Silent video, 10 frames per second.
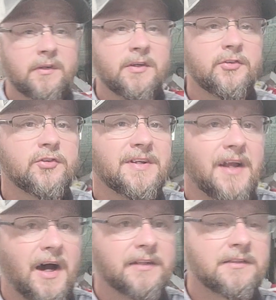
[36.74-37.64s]
is
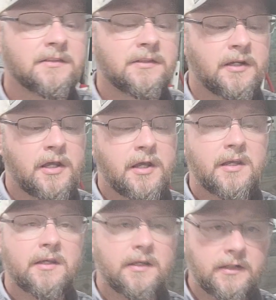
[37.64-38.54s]
not
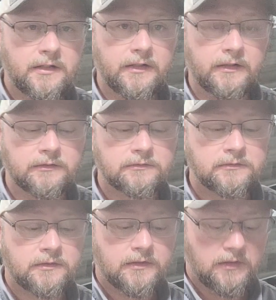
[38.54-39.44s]
heating,
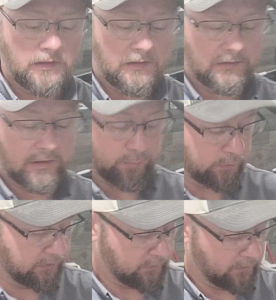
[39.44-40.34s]
a couple
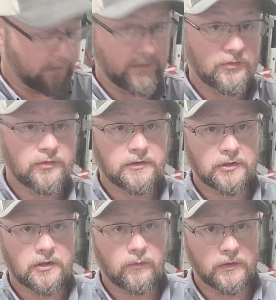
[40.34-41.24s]
different things that
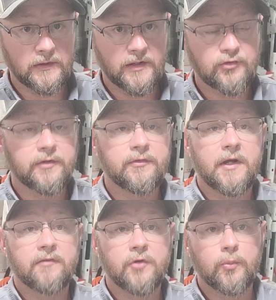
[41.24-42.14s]
you're going to want to test. If you
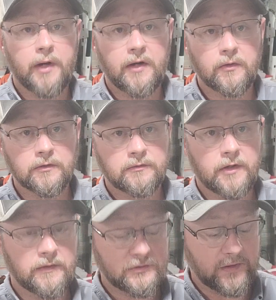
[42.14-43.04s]
have no power,
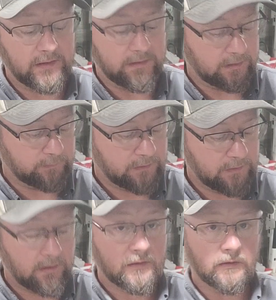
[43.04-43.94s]
nothing's lighting up,
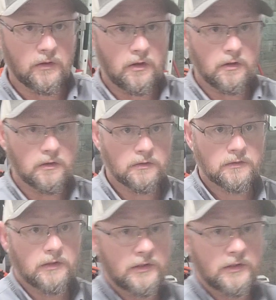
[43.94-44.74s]
there are a